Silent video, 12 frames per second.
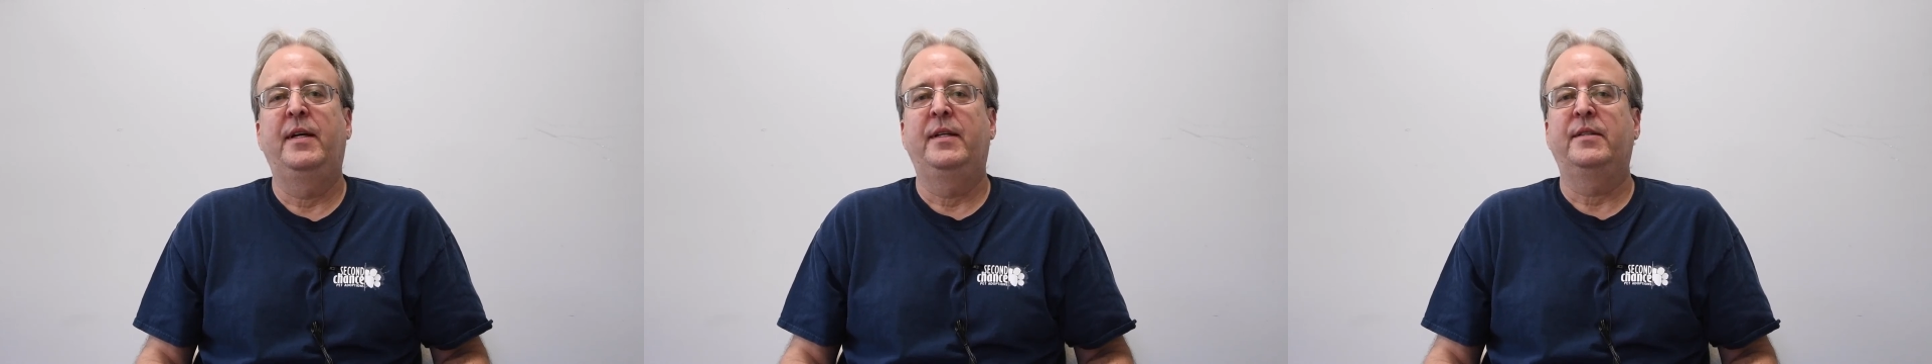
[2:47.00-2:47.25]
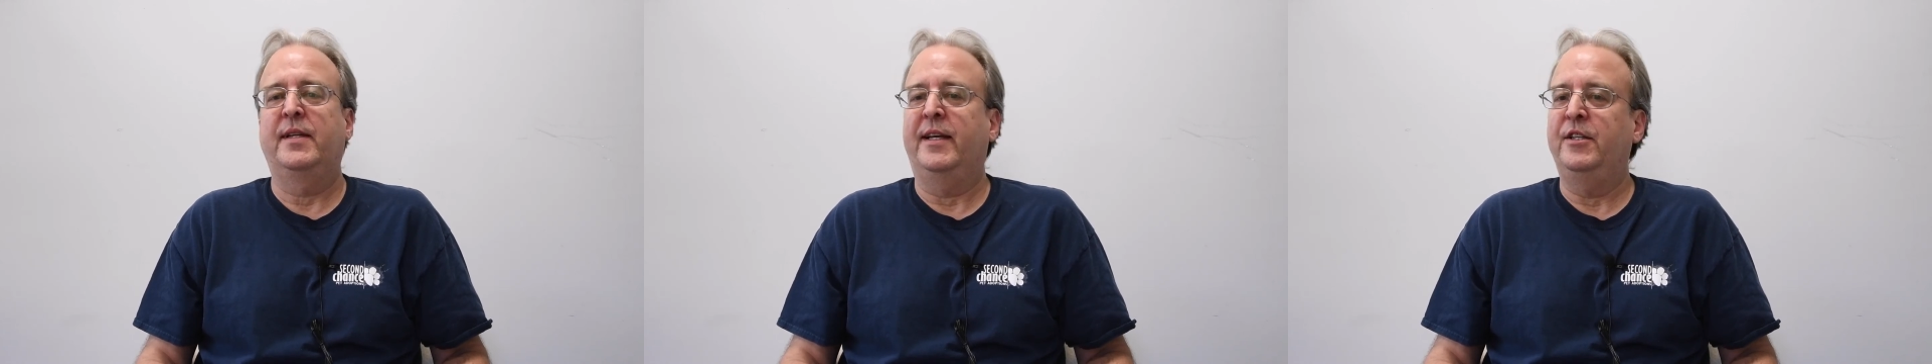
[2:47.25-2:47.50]

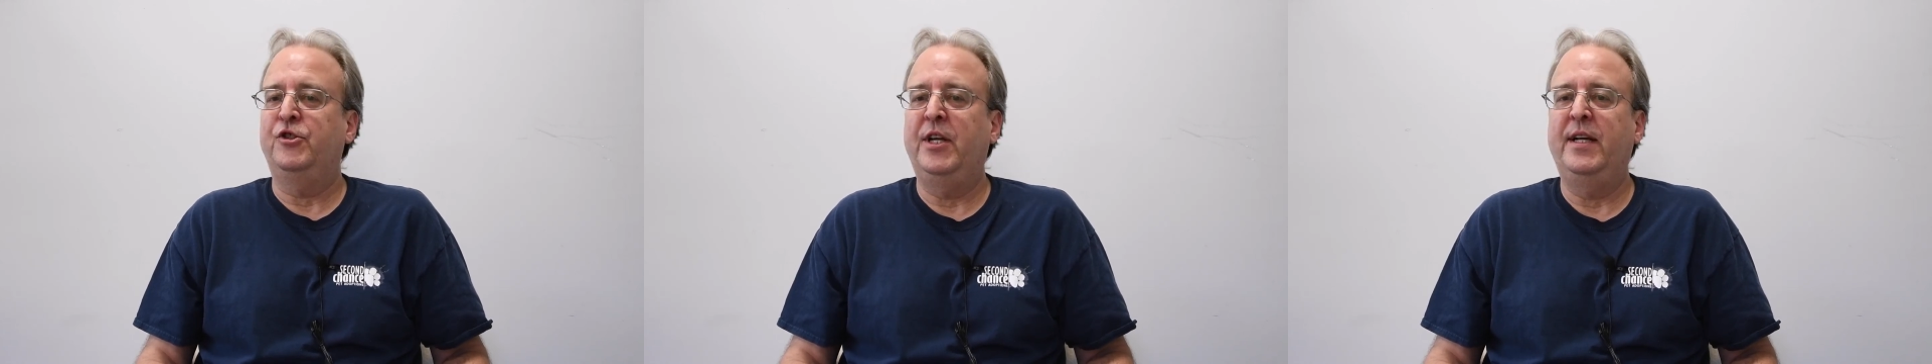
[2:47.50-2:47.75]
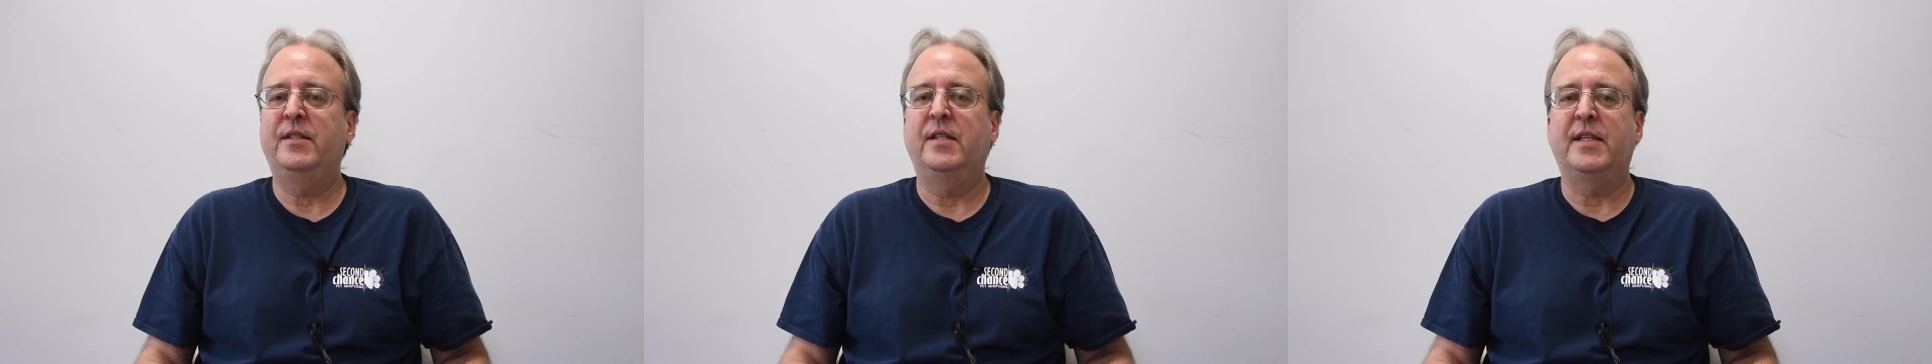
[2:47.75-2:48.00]
Second
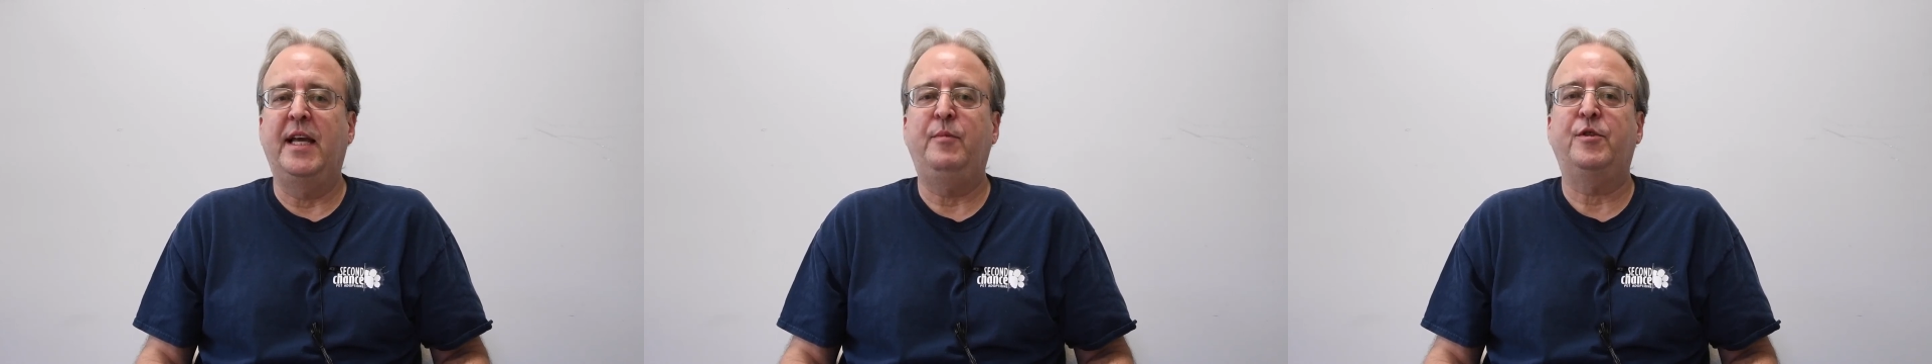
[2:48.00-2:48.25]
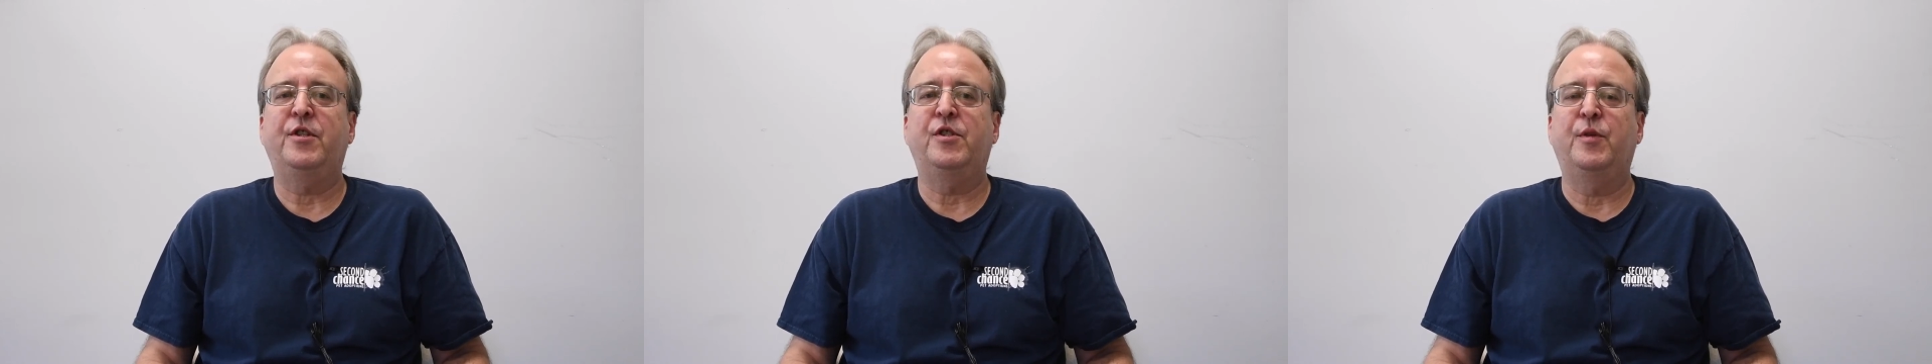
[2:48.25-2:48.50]
Chance is
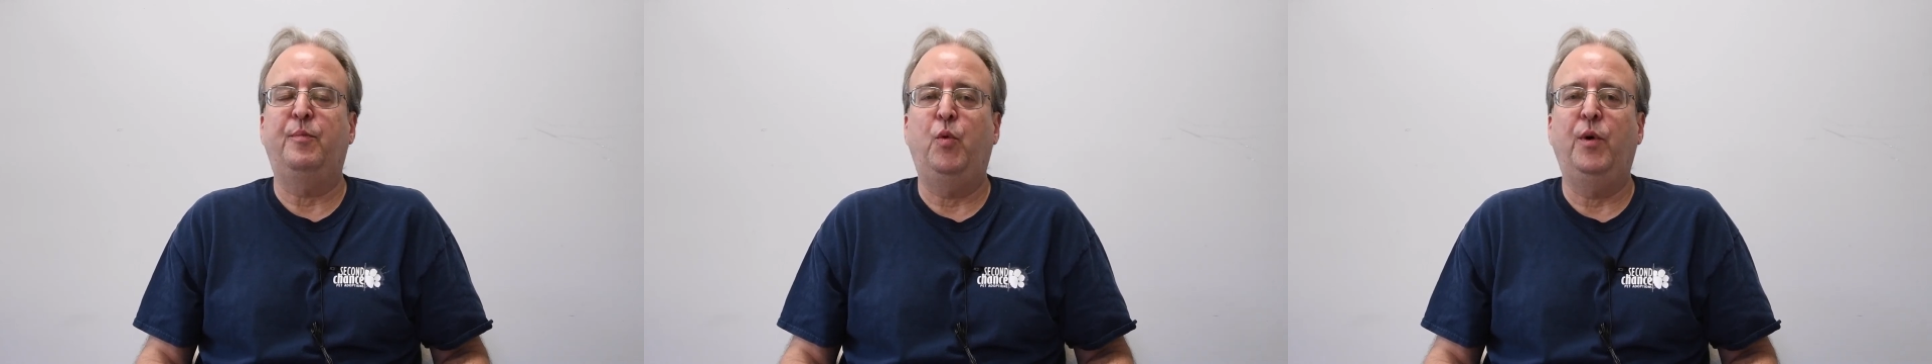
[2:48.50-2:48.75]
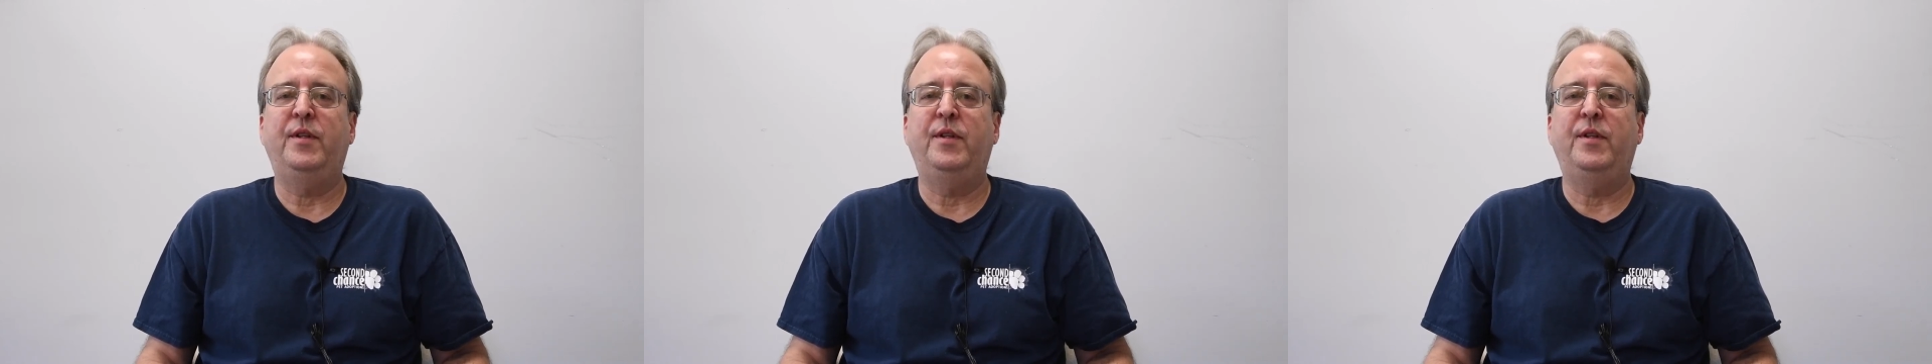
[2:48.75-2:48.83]
able to support